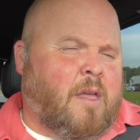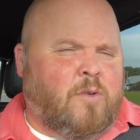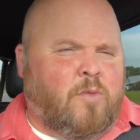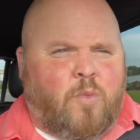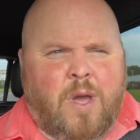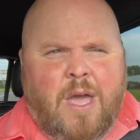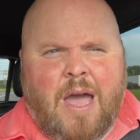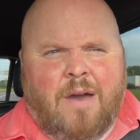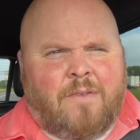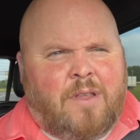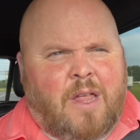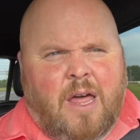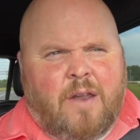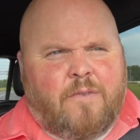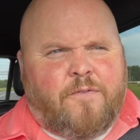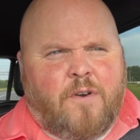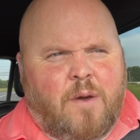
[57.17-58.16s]
we have a
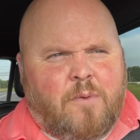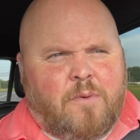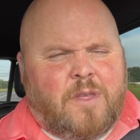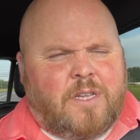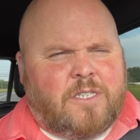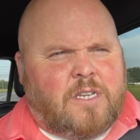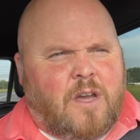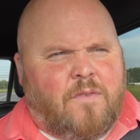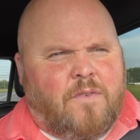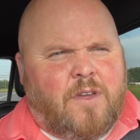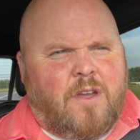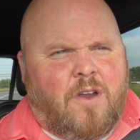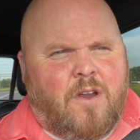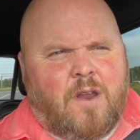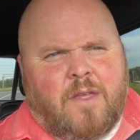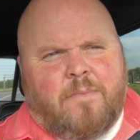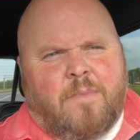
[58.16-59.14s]
lot of fun with this over
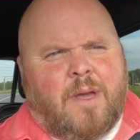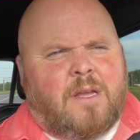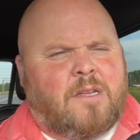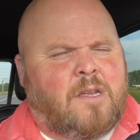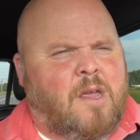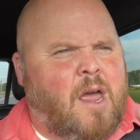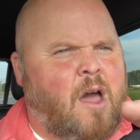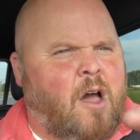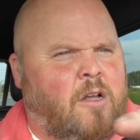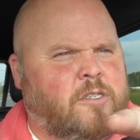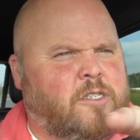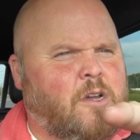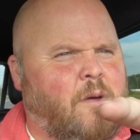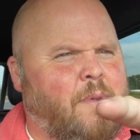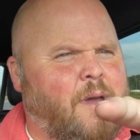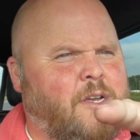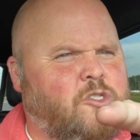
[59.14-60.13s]
here. And
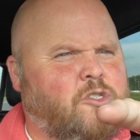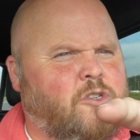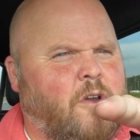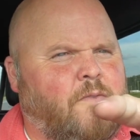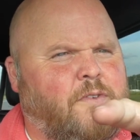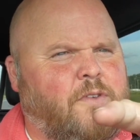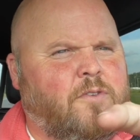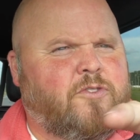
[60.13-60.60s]
also, make sure if you